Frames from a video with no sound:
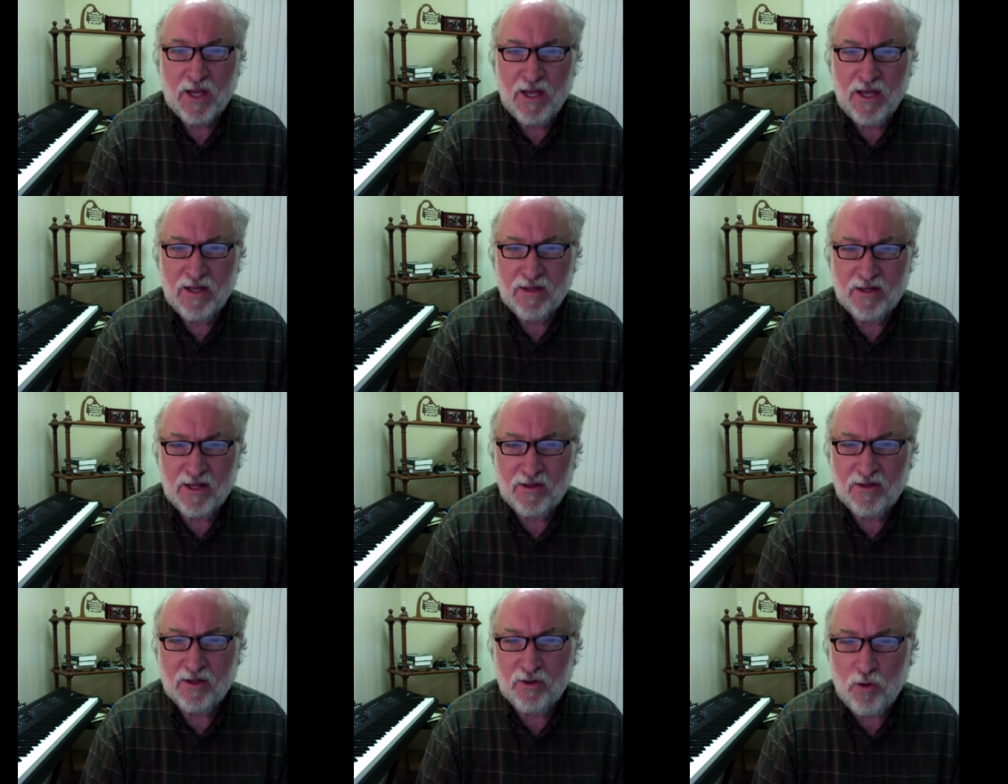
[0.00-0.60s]

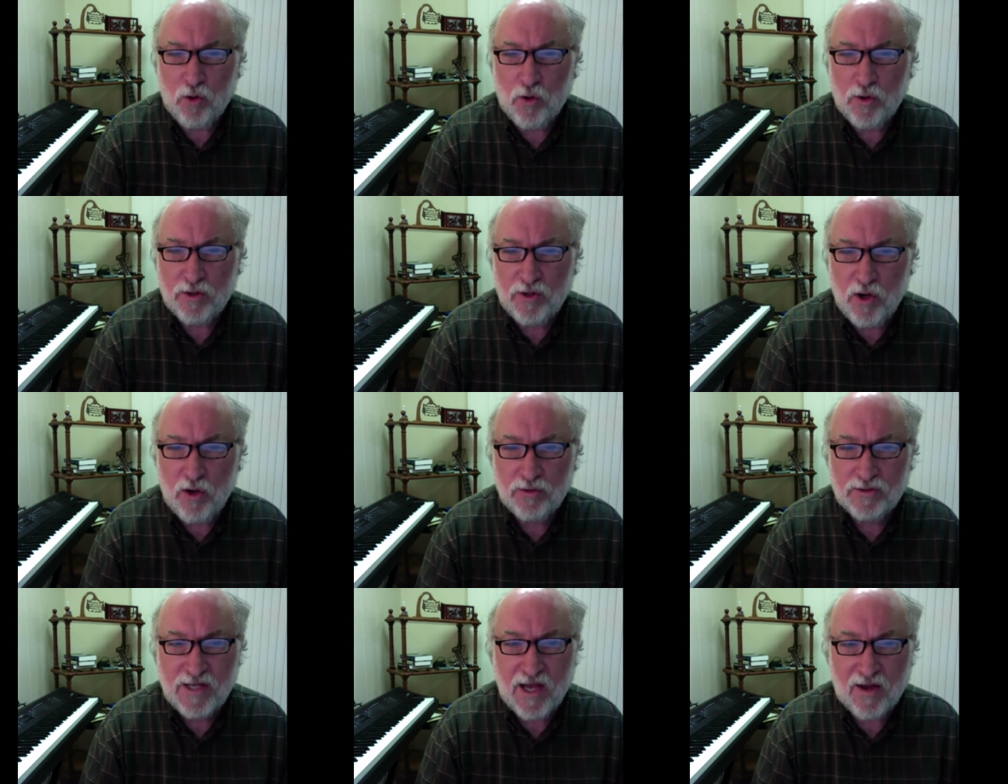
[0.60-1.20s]
Then the Lord
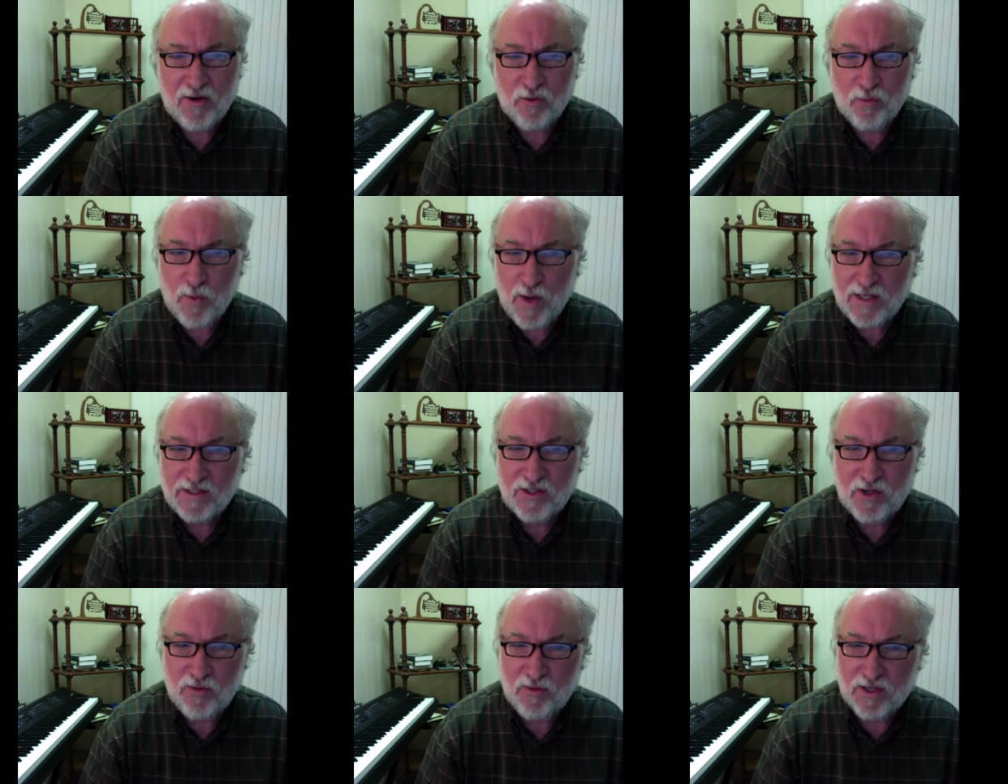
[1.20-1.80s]
knows how to
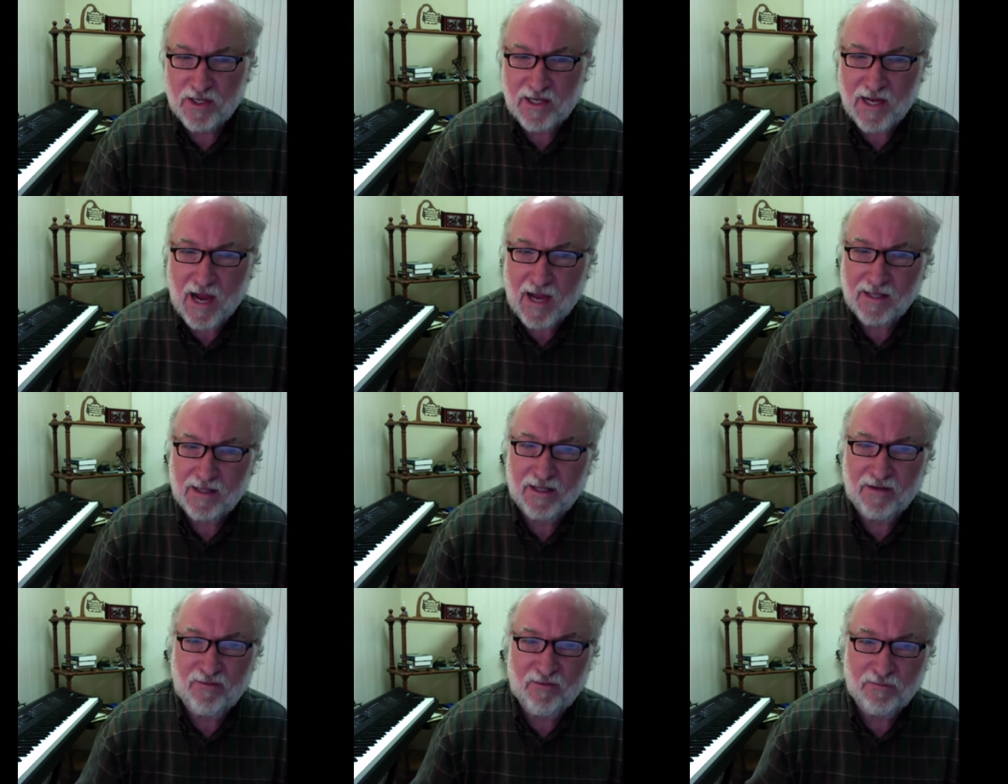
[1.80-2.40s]
rescue the
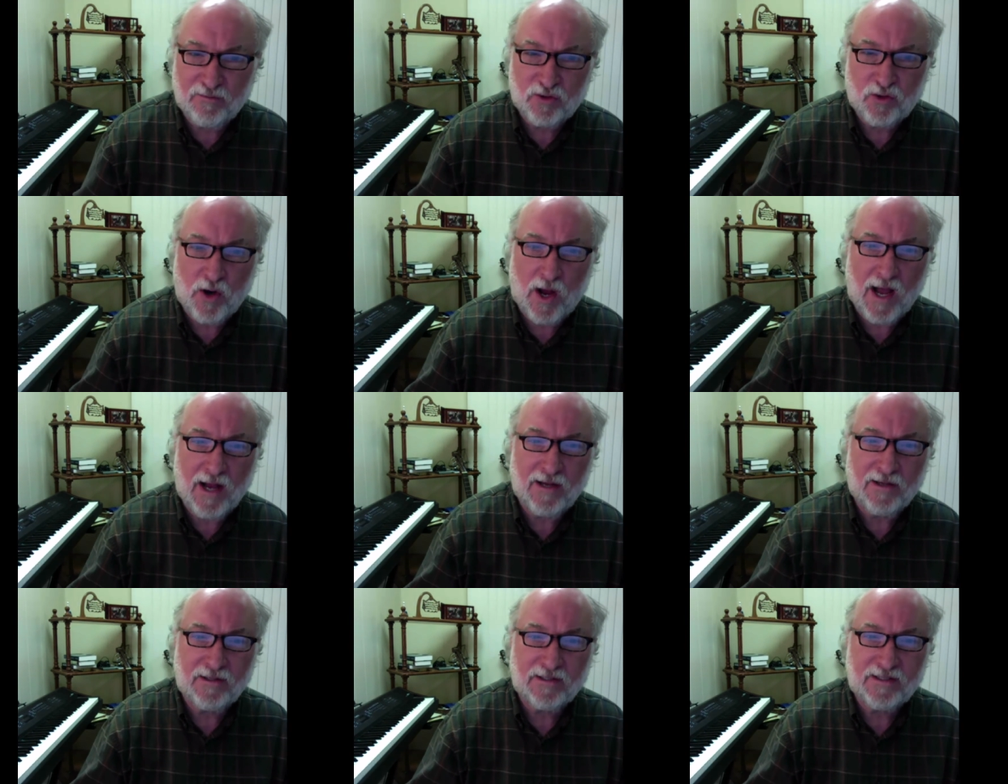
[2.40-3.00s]
godly from
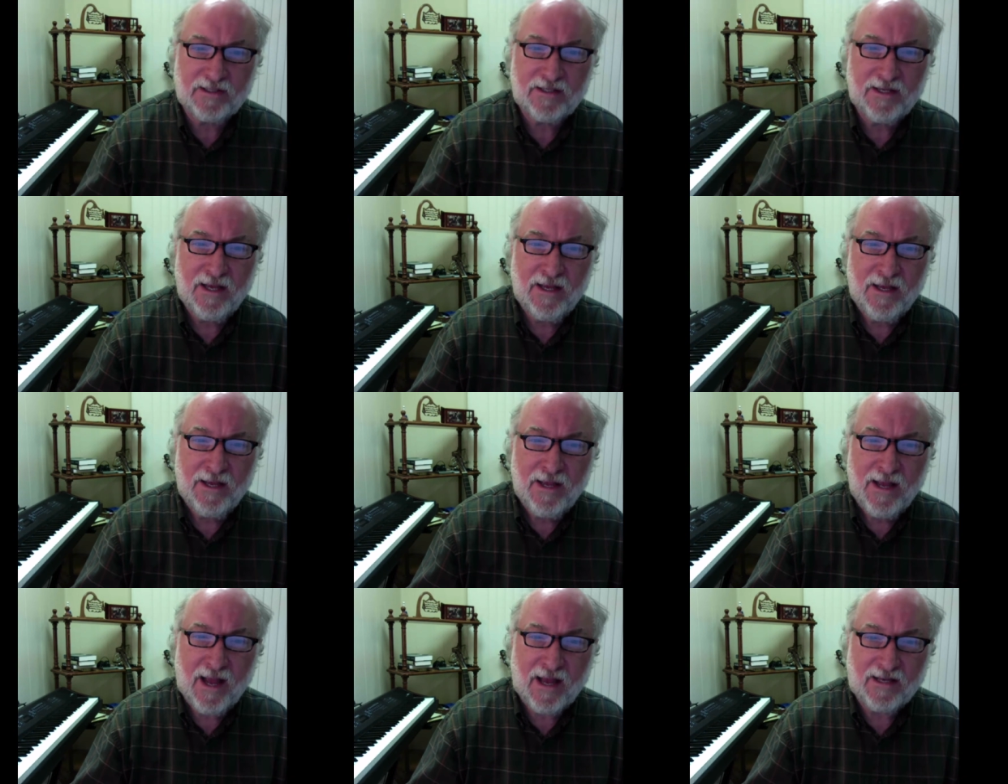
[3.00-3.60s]
trials,
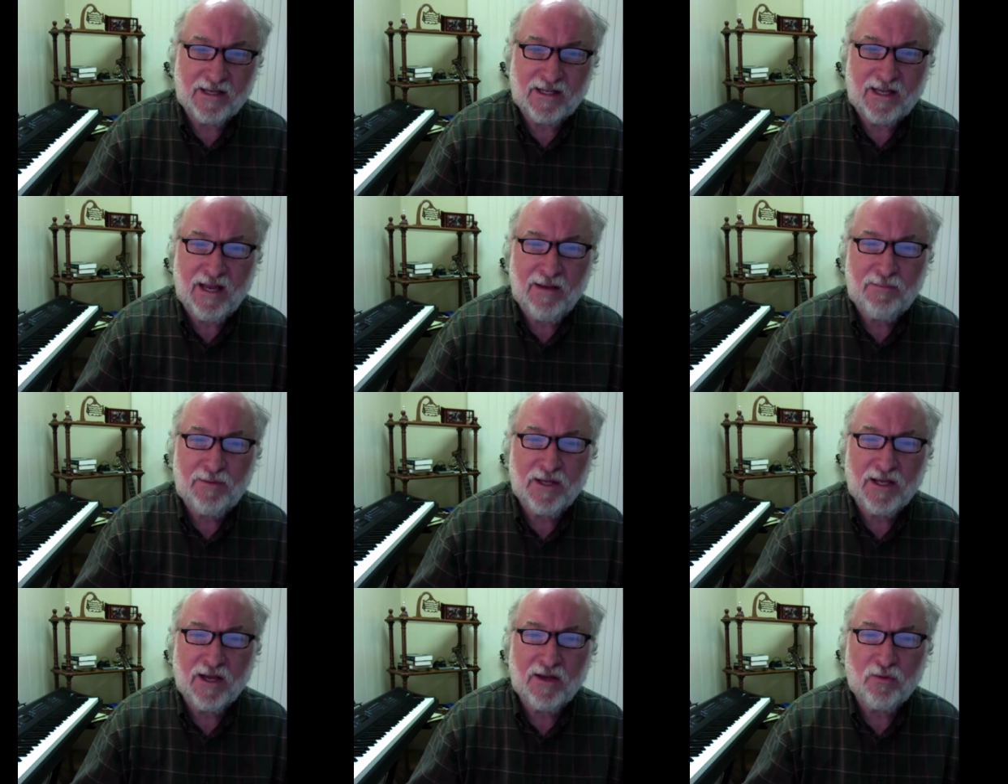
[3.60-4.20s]
and to keep
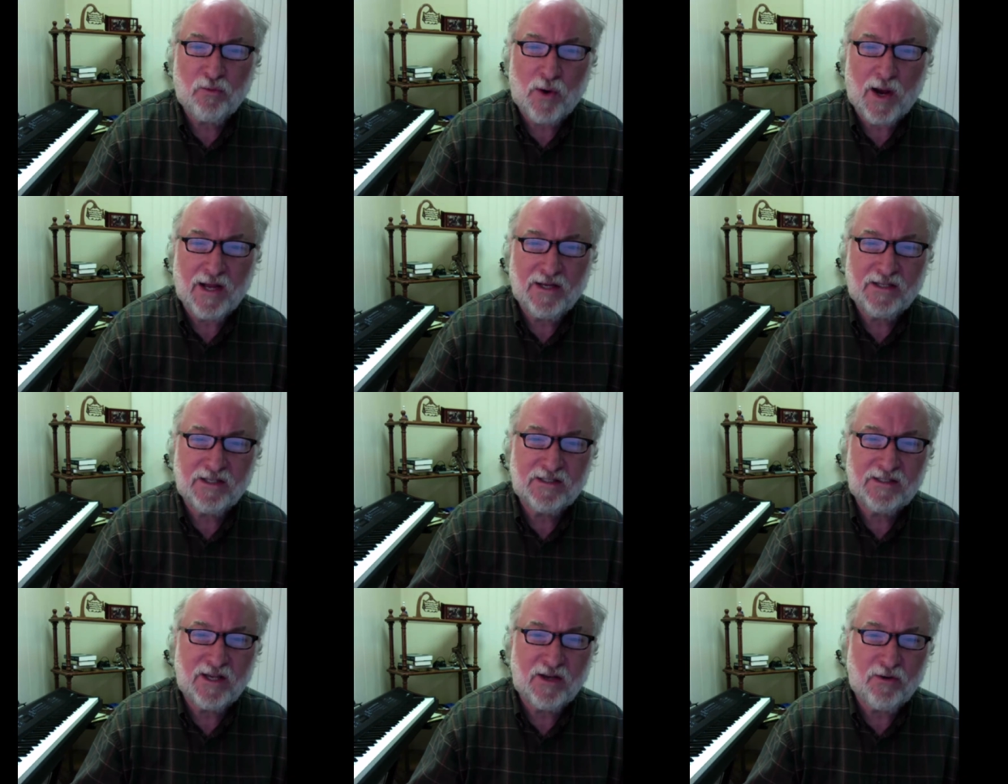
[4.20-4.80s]
the
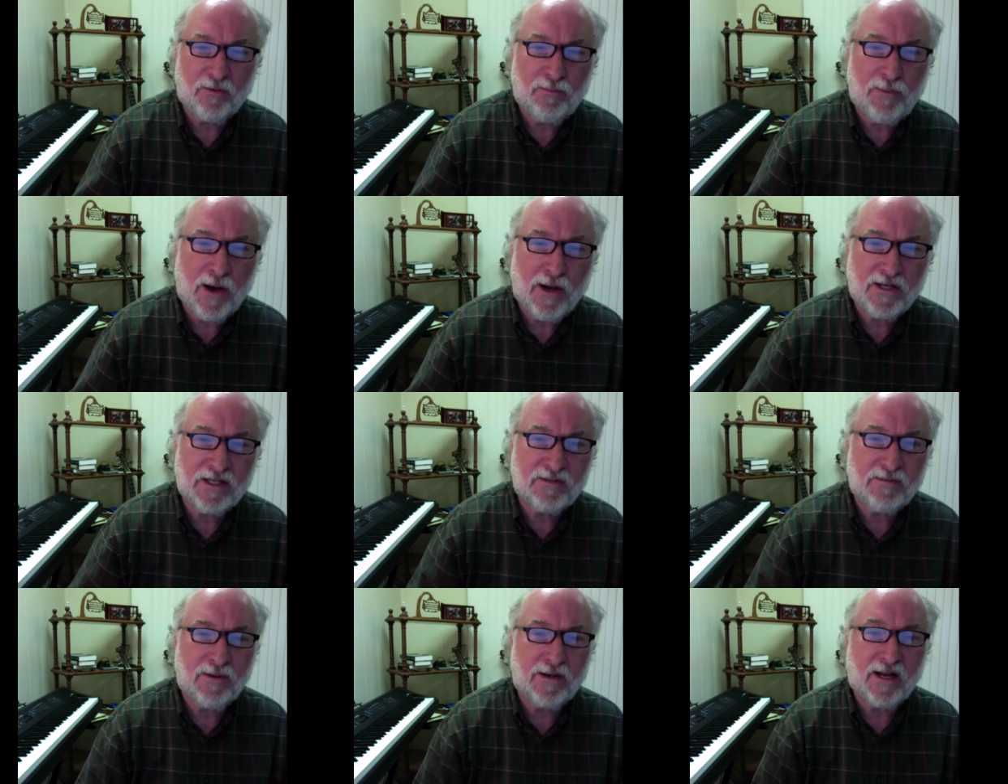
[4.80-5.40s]
unrighteous under
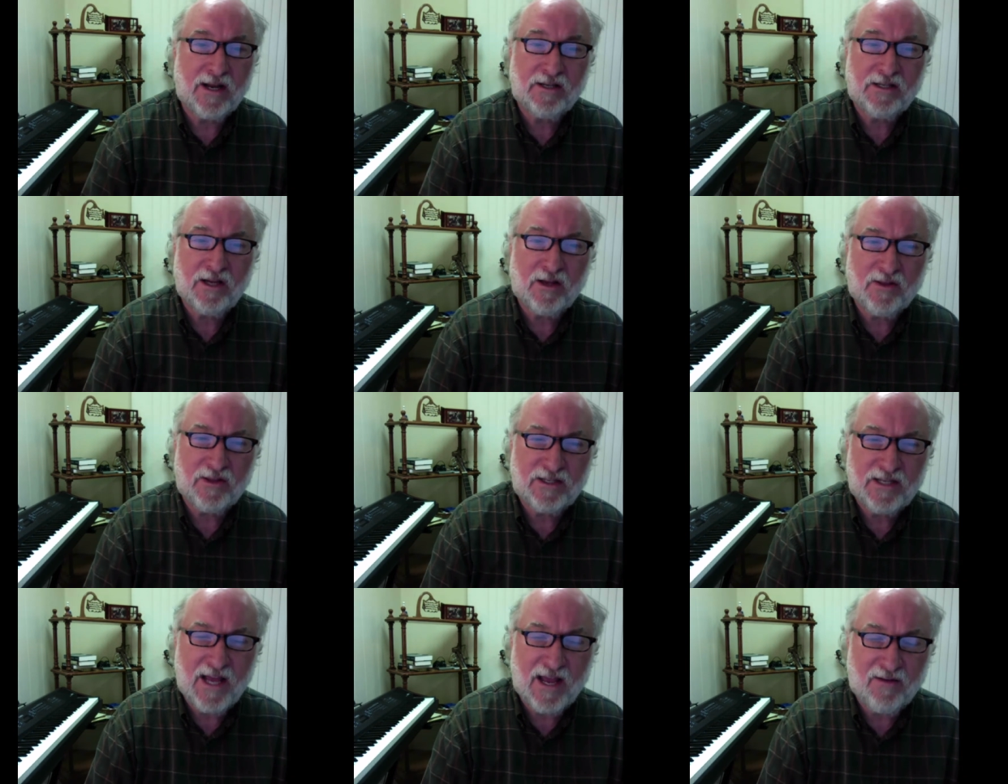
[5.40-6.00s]
punishment until
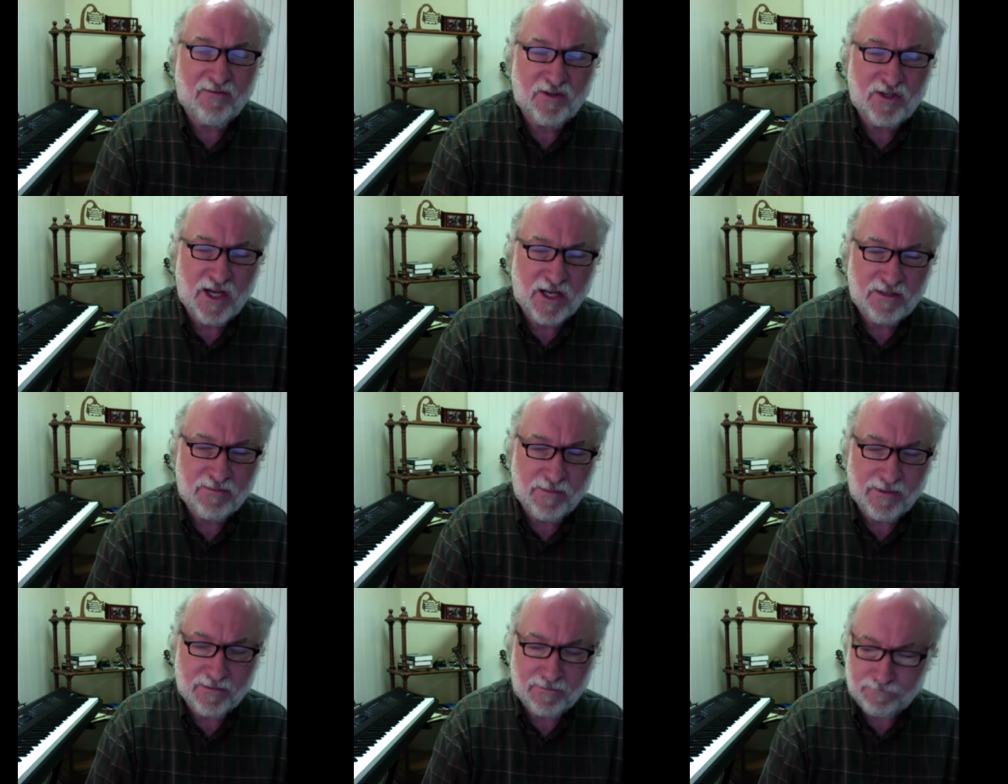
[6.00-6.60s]
the day of
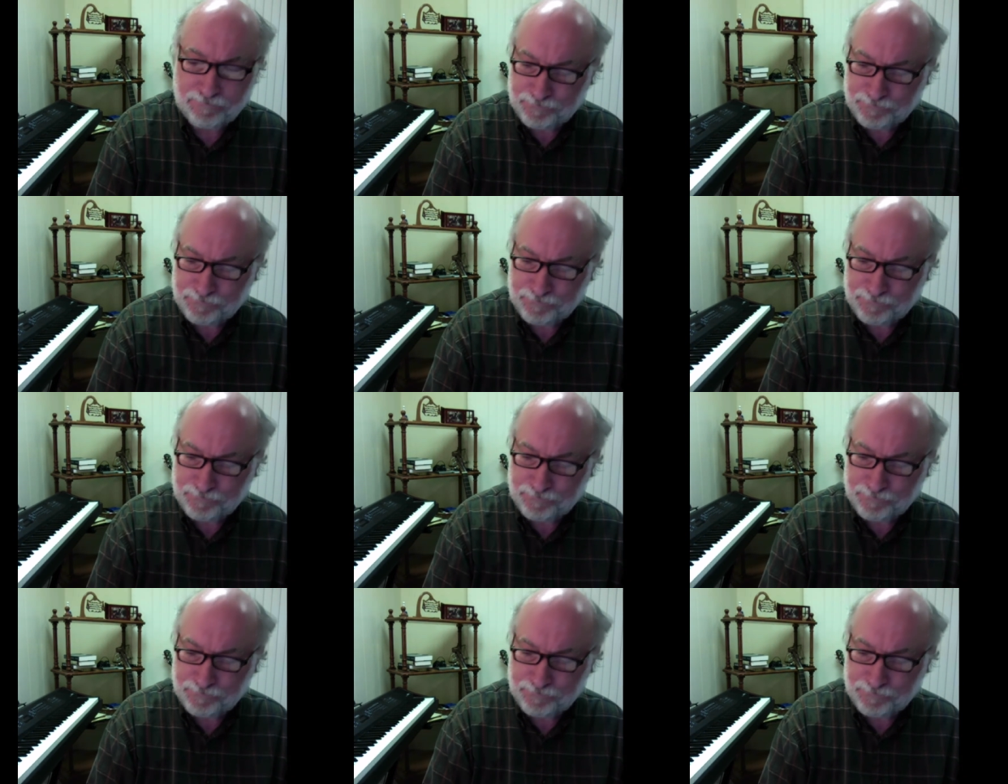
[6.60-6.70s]
judgment.